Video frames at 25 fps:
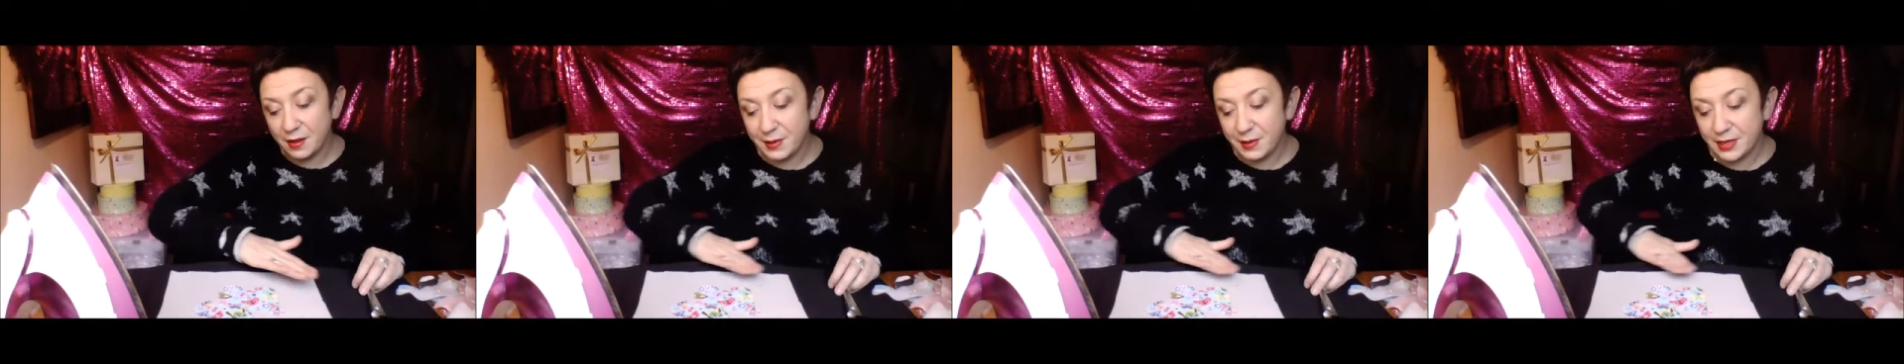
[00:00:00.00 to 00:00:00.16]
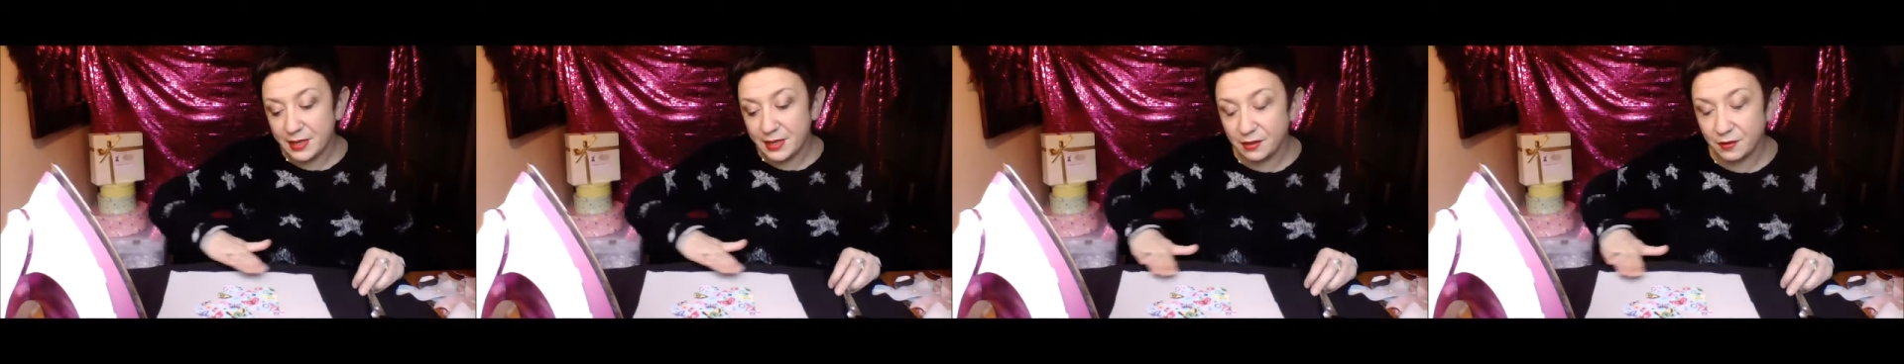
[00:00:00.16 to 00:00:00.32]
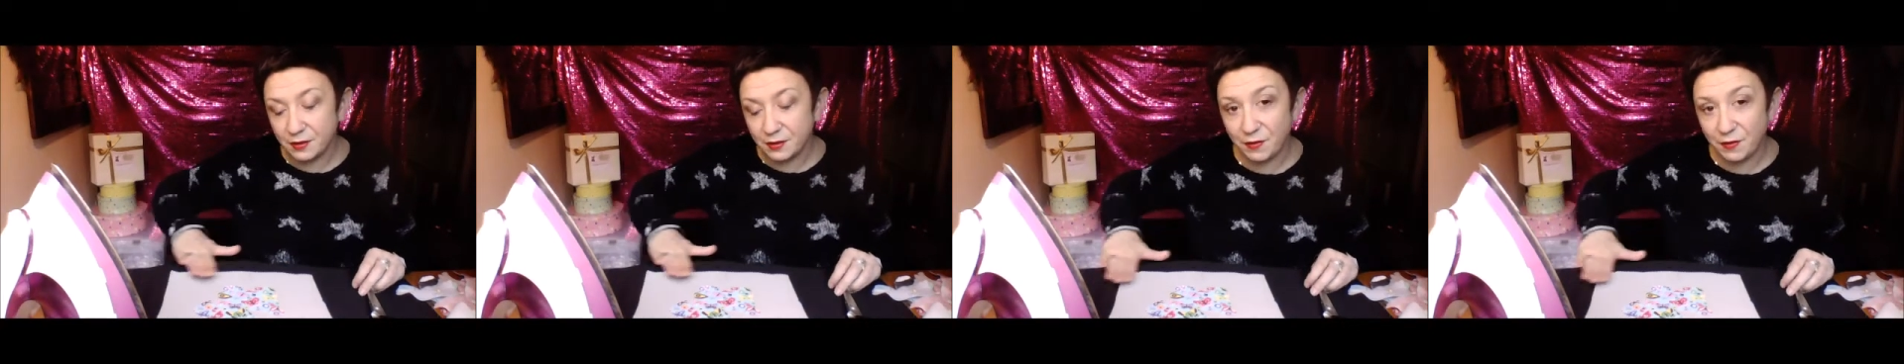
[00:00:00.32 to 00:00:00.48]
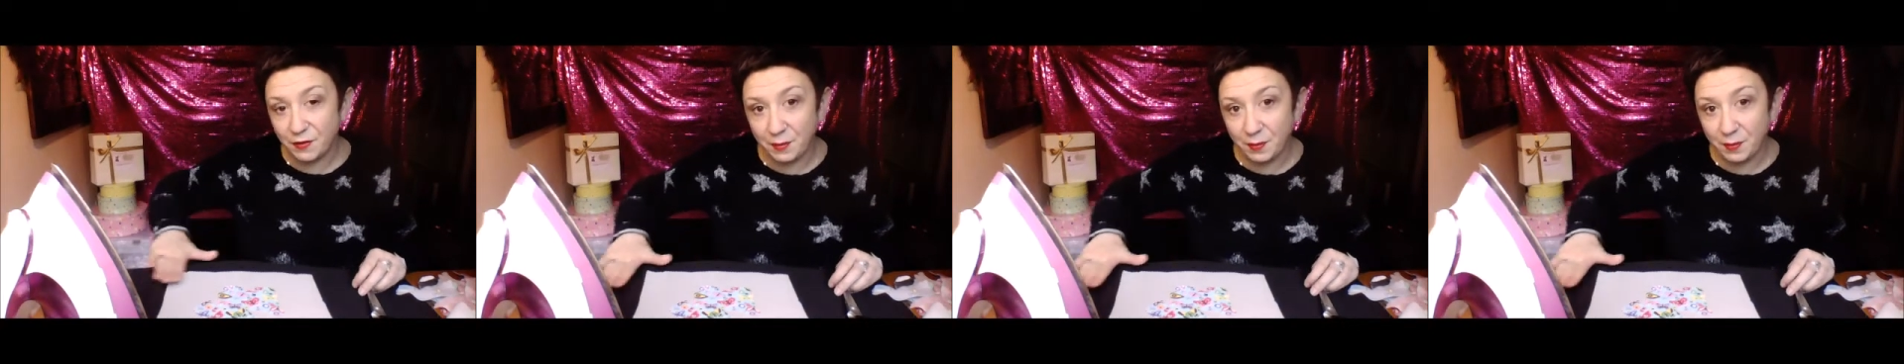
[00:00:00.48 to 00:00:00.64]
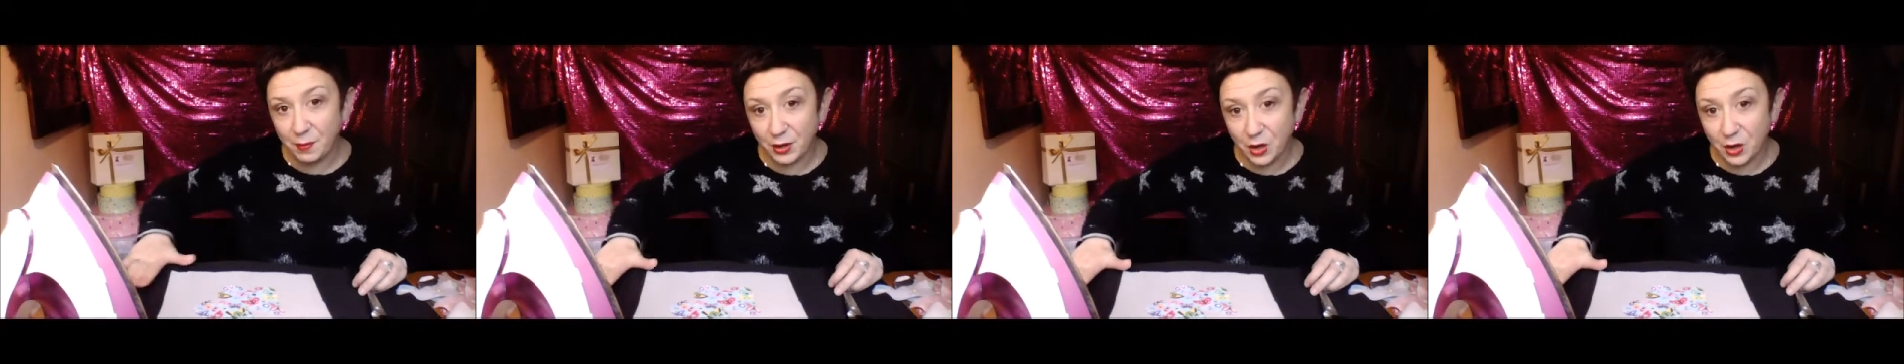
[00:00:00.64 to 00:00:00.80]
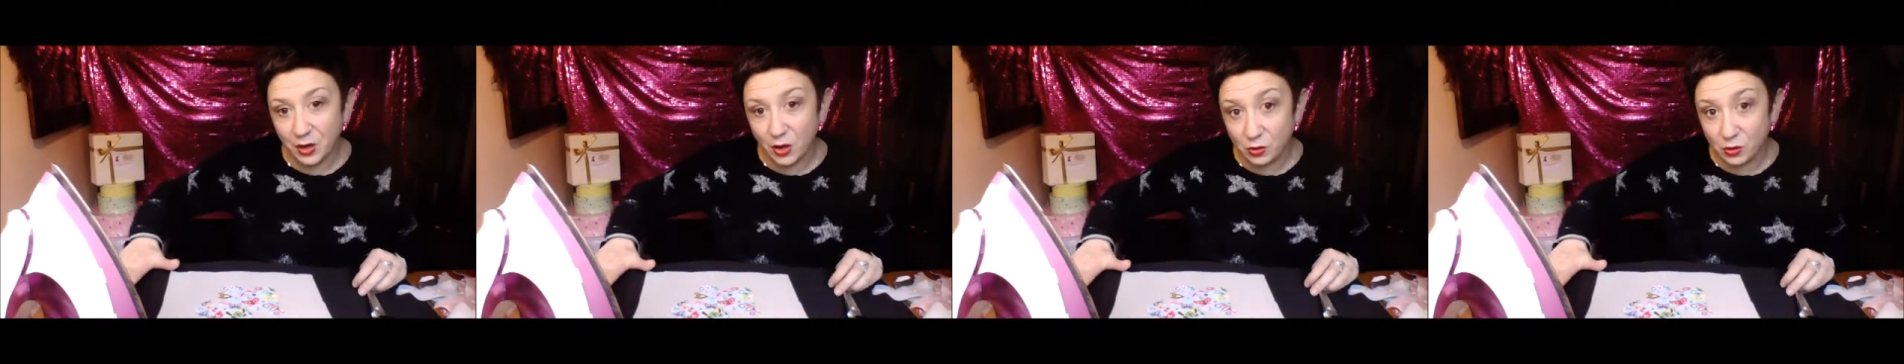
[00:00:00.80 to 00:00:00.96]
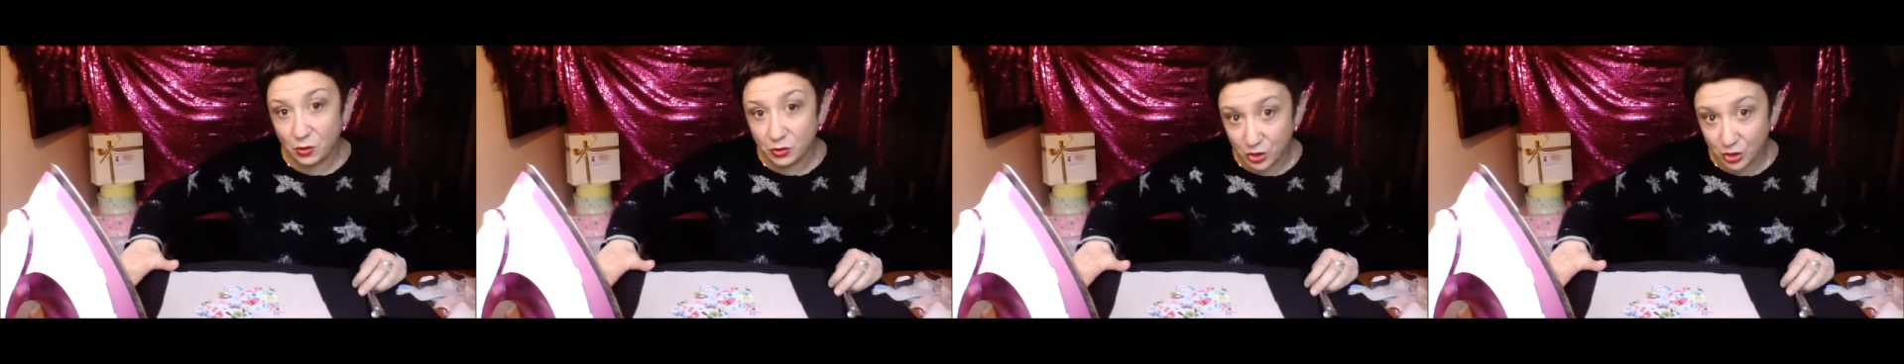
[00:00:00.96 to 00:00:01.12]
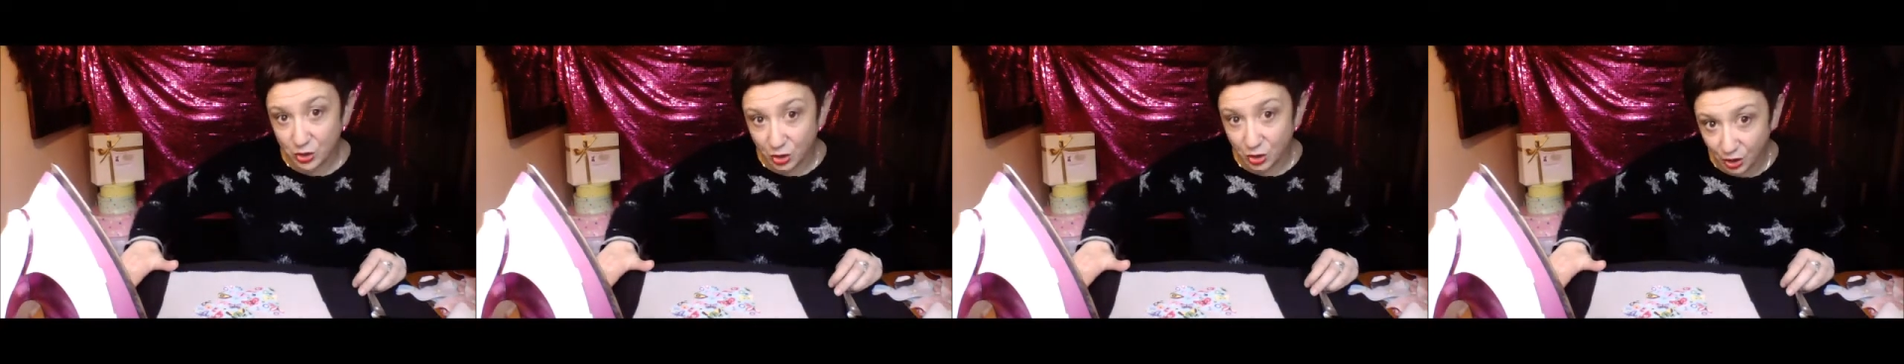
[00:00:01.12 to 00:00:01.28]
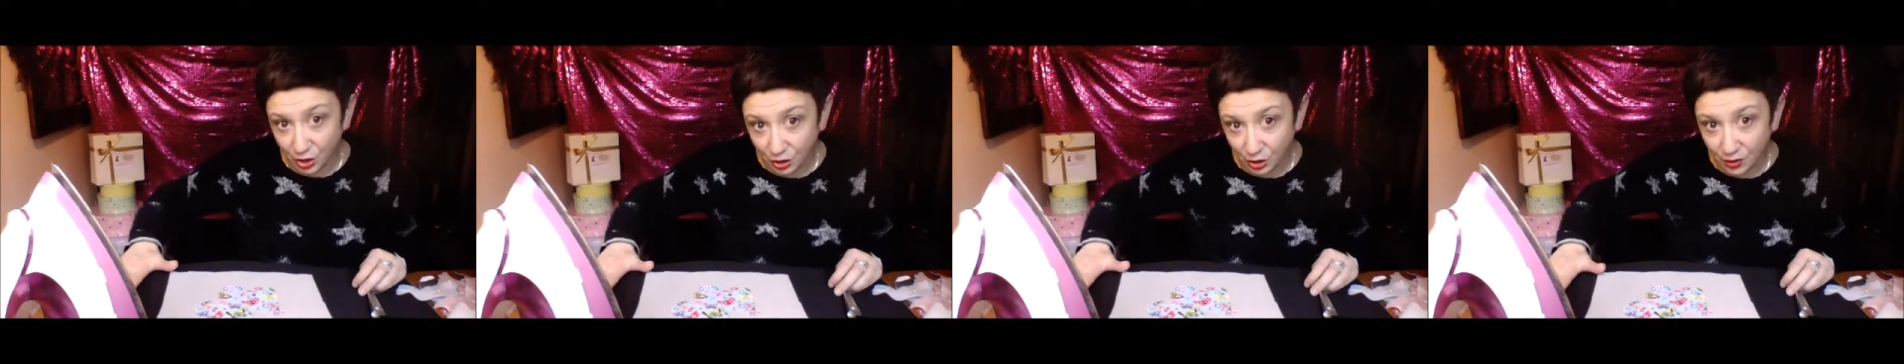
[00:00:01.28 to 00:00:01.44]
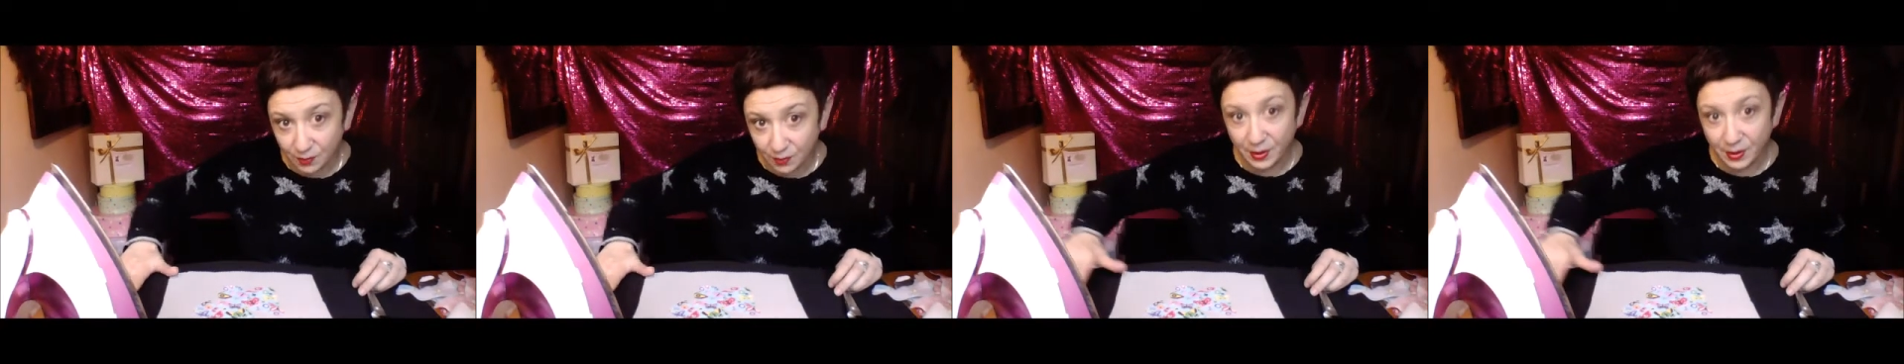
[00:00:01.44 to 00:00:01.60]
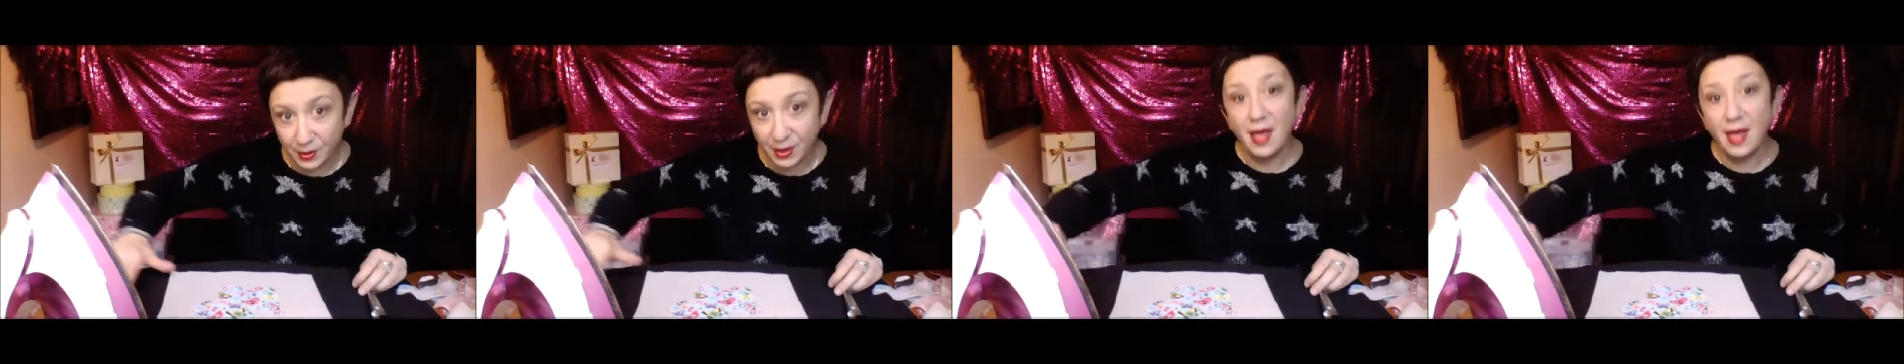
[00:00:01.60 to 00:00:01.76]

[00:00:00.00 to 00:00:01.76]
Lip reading: piece of fabric on top